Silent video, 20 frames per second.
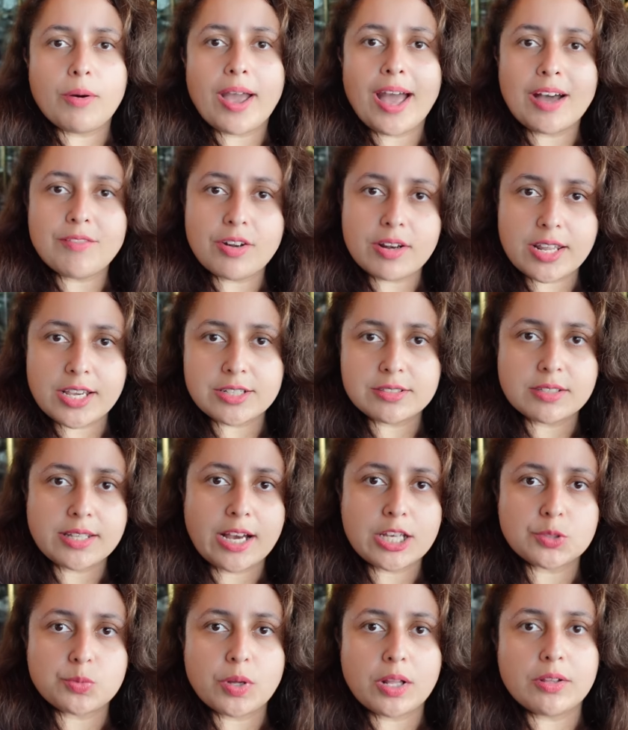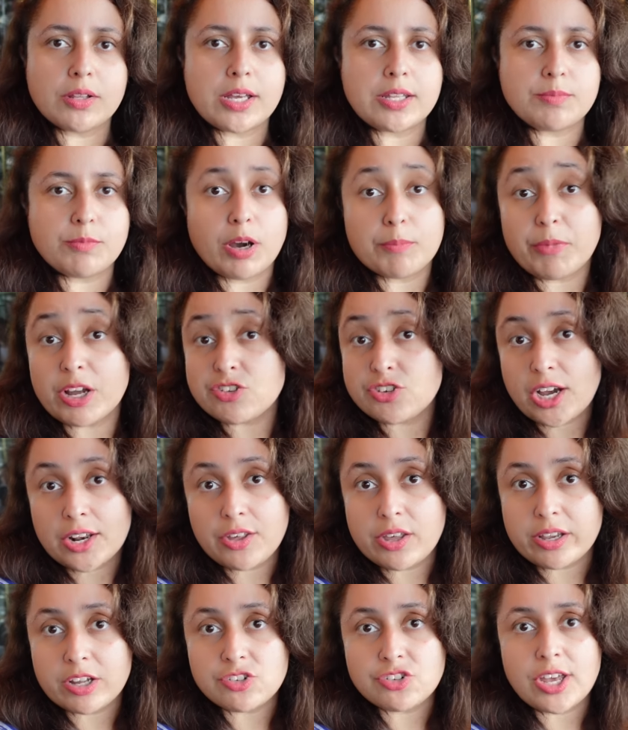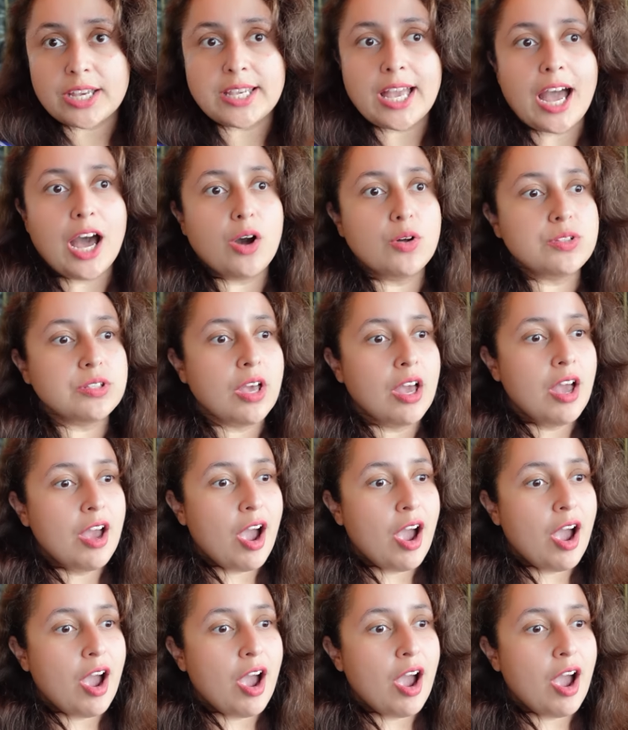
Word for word: I have a link to that as well in, on my channel. You can check it out.